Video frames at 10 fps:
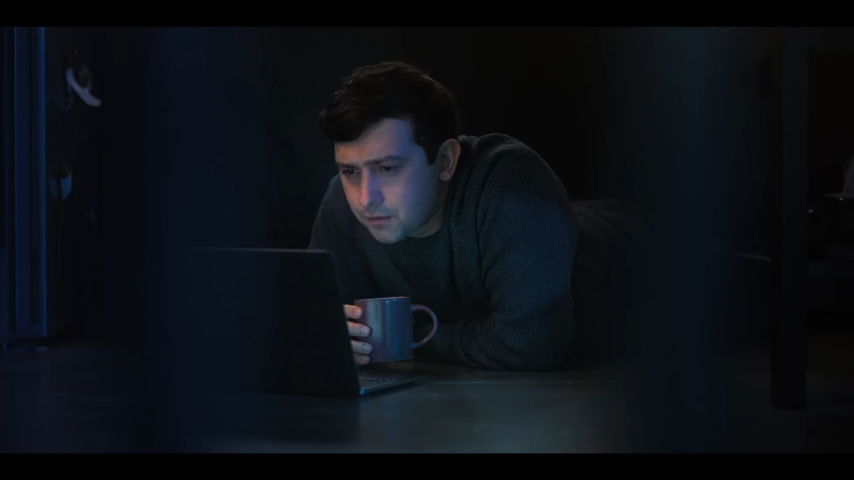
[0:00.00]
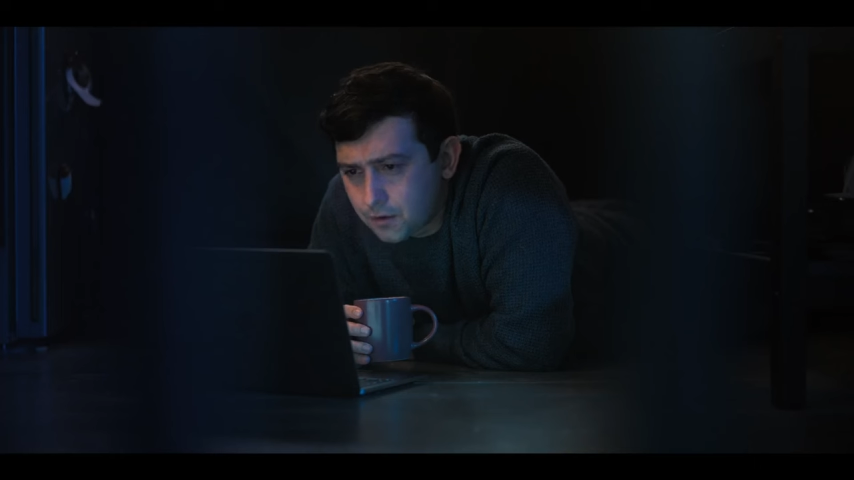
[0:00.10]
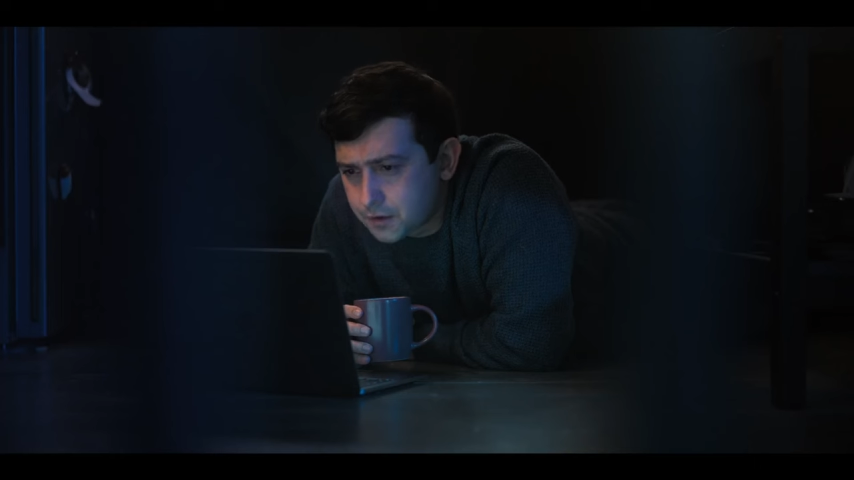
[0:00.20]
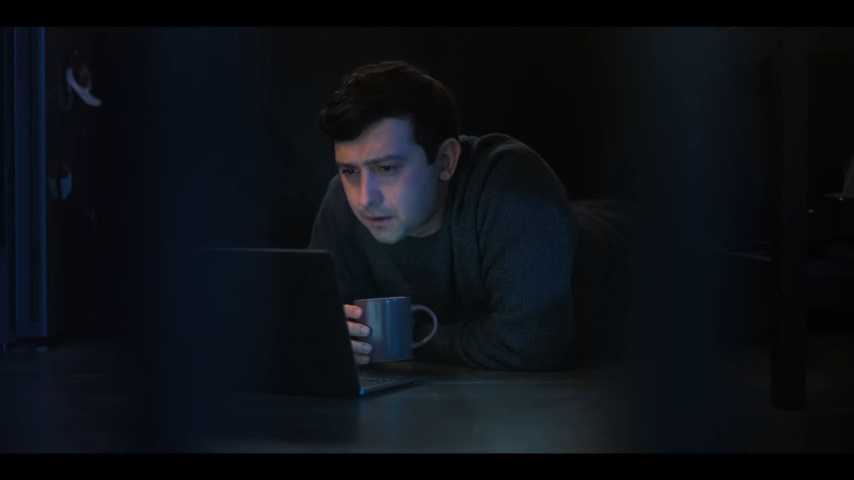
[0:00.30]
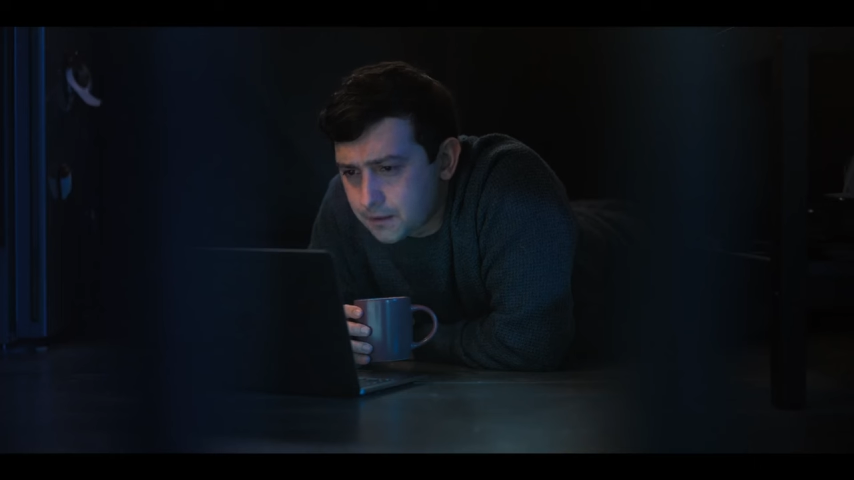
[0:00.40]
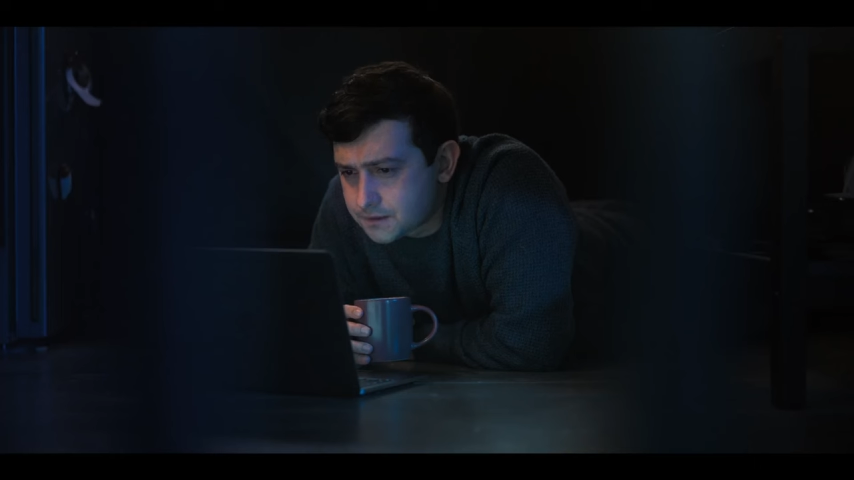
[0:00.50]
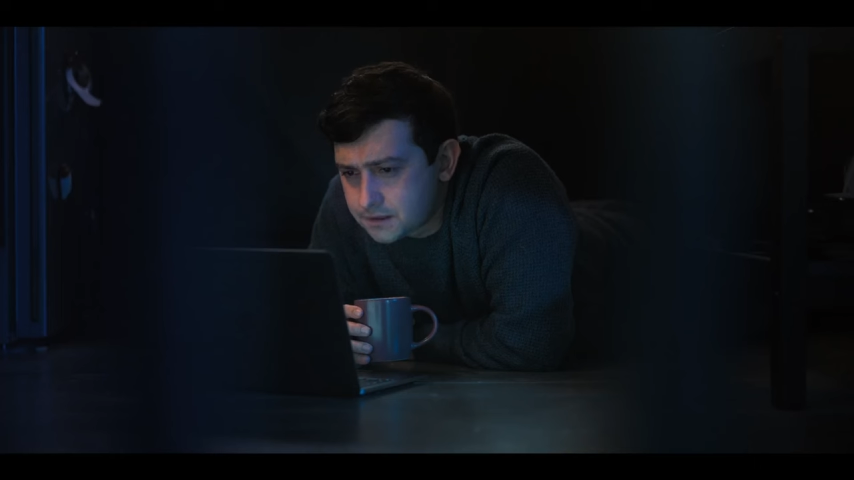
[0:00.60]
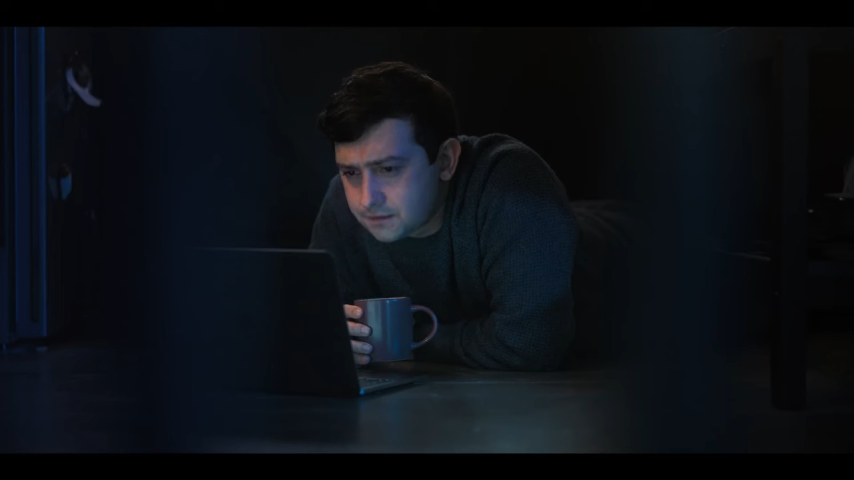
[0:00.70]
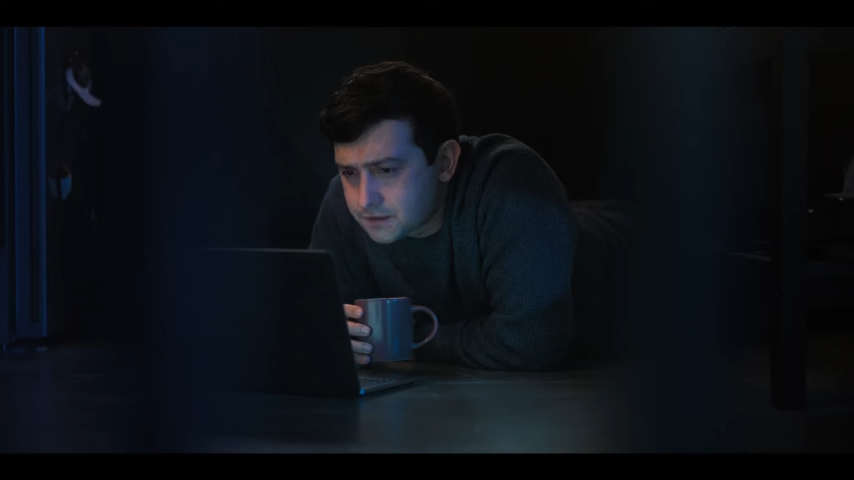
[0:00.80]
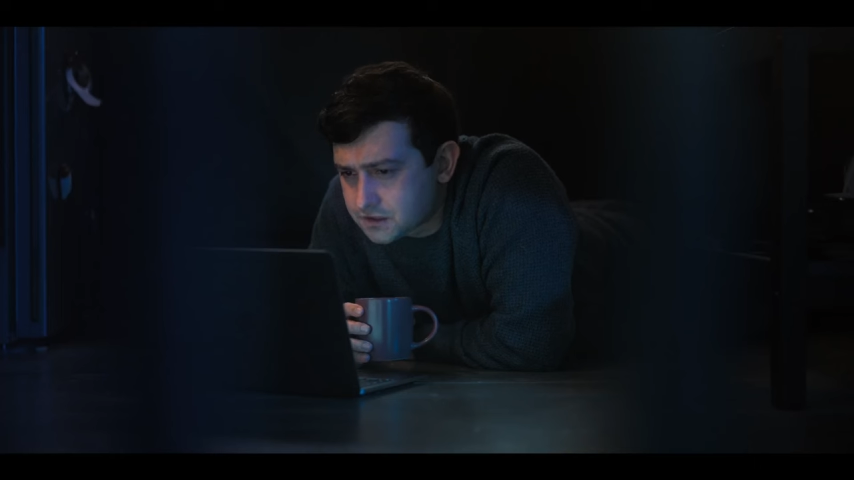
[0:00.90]
knock you out.
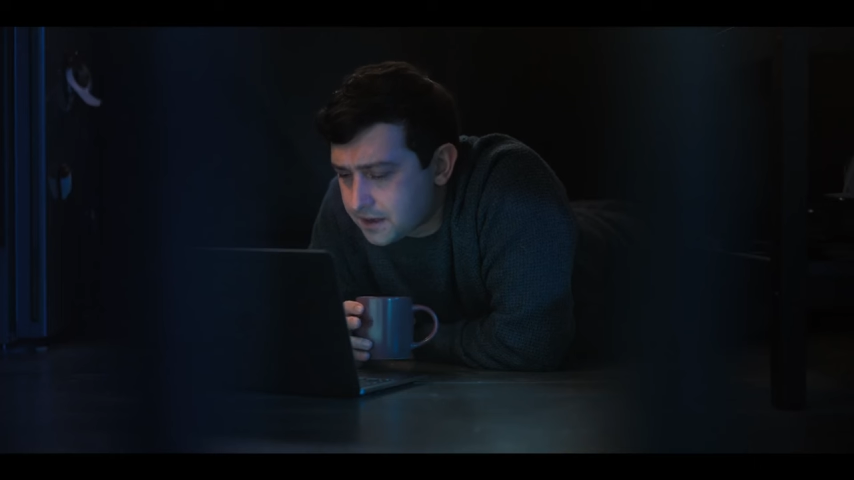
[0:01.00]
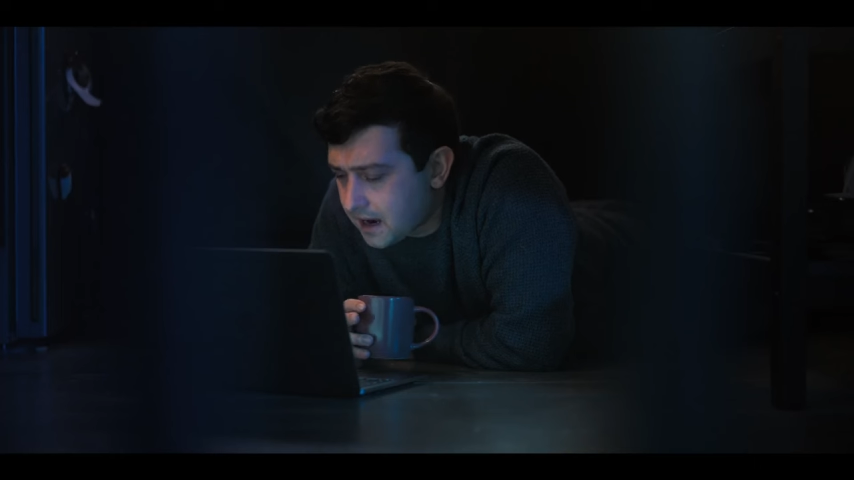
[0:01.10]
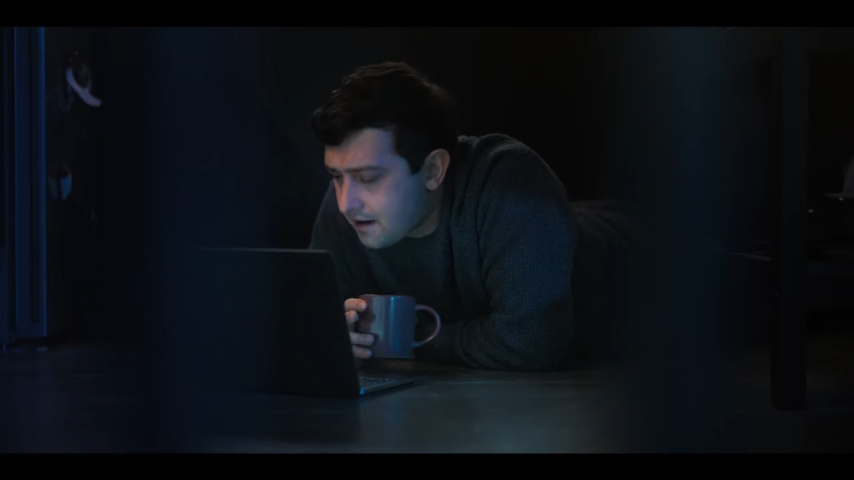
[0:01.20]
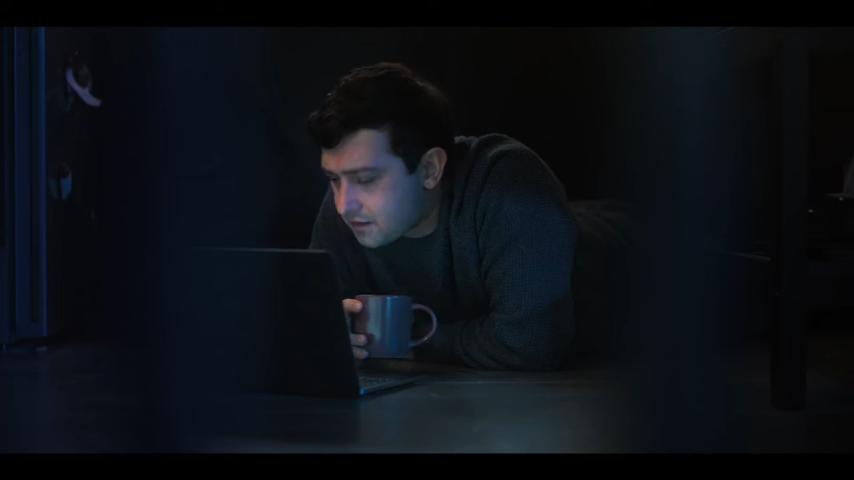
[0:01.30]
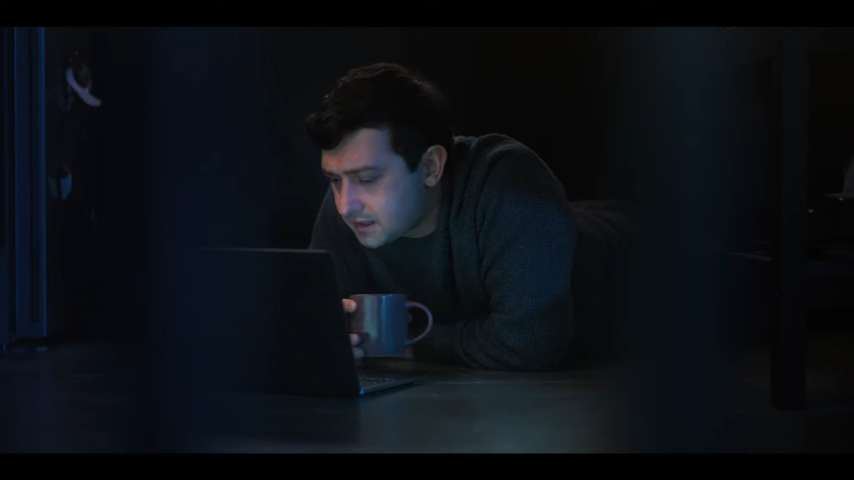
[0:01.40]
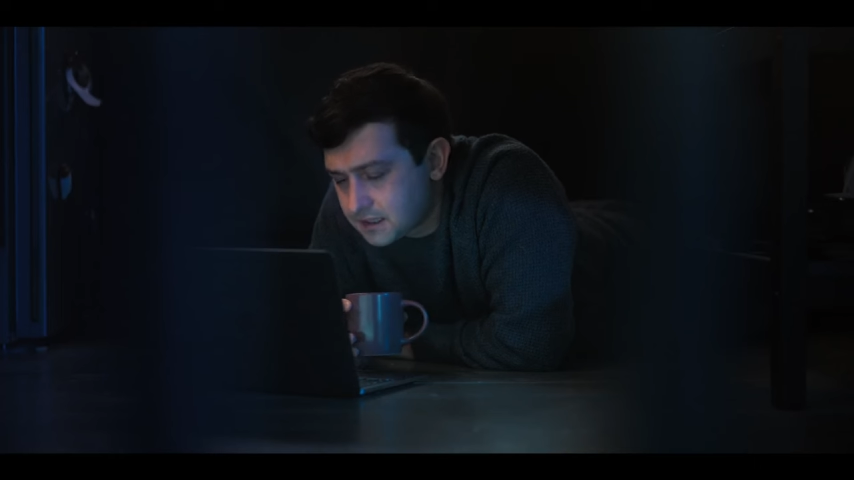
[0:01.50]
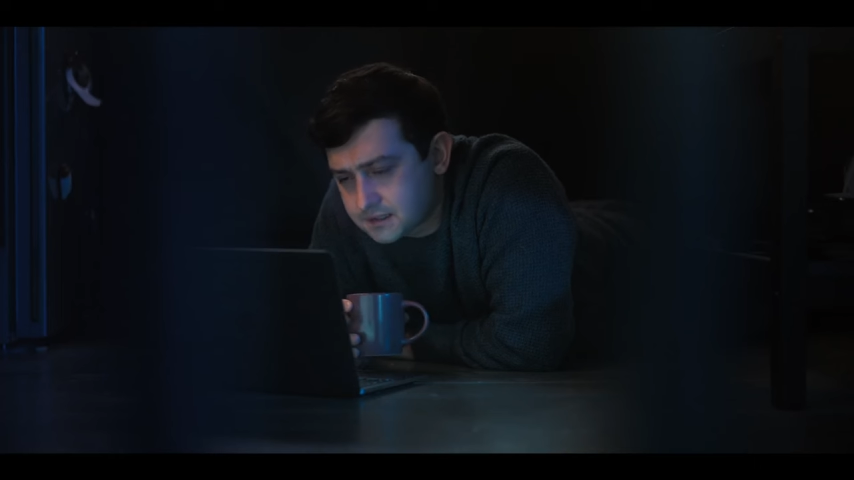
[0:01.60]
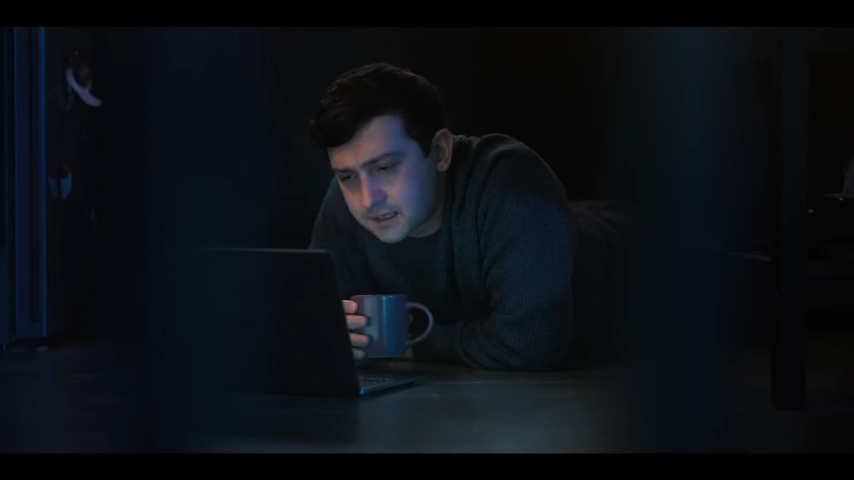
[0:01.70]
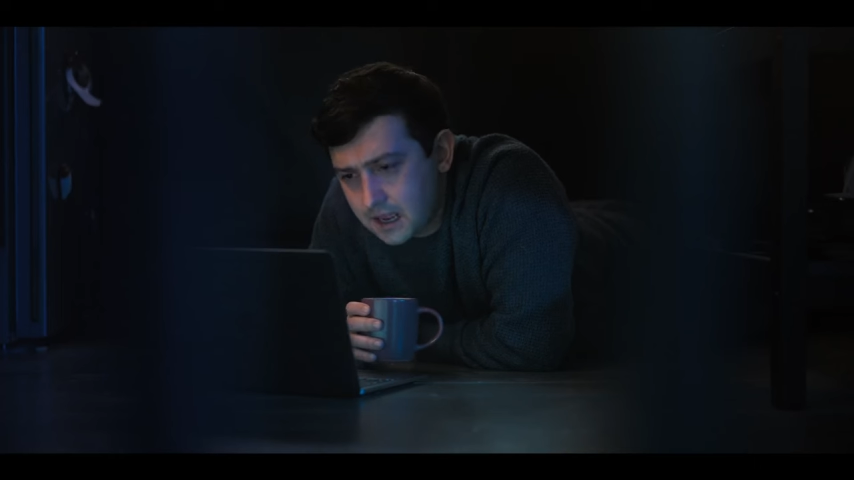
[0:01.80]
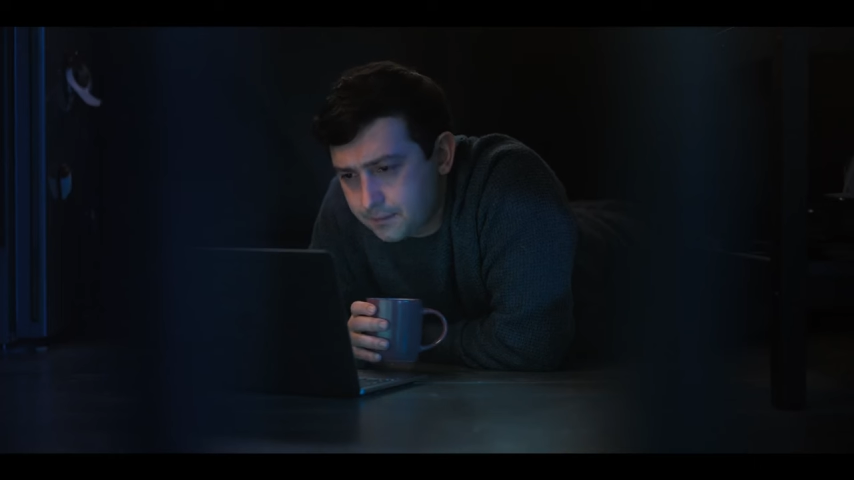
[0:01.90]
They just make everything taste
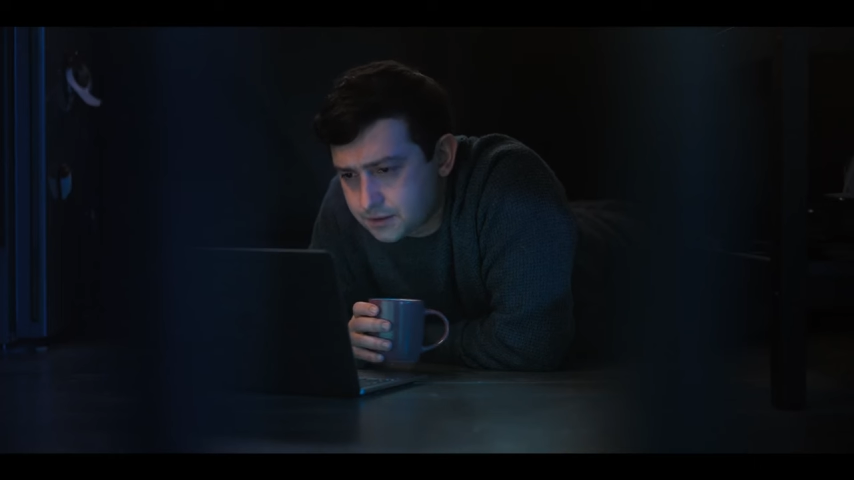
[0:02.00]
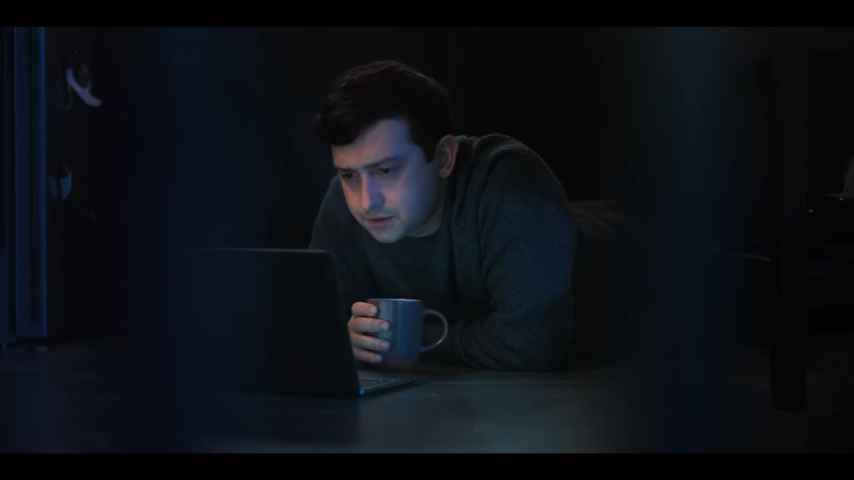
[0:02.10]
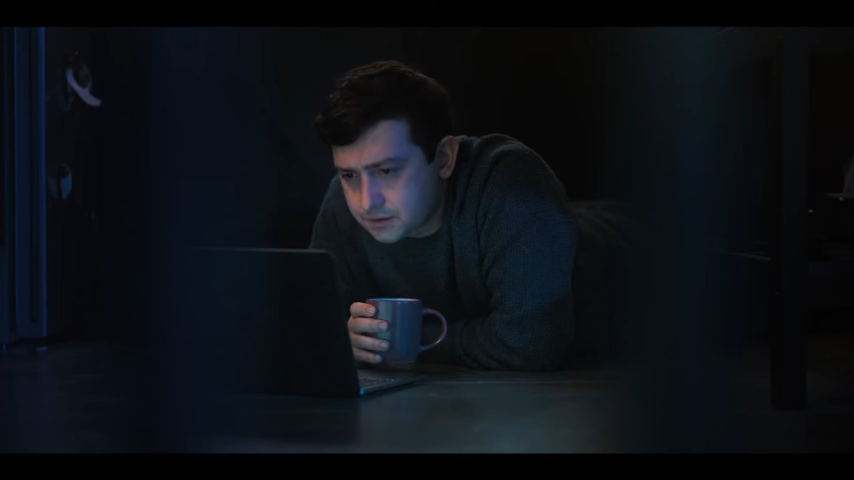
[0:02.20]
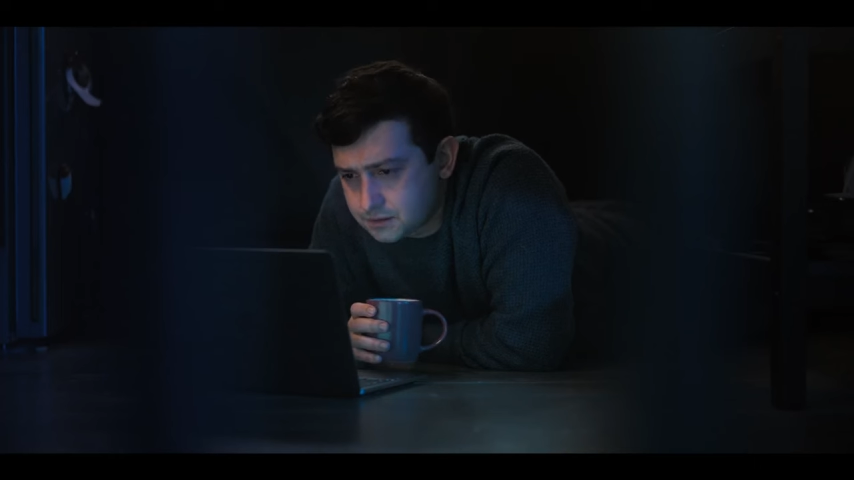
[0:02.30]
like cabbage.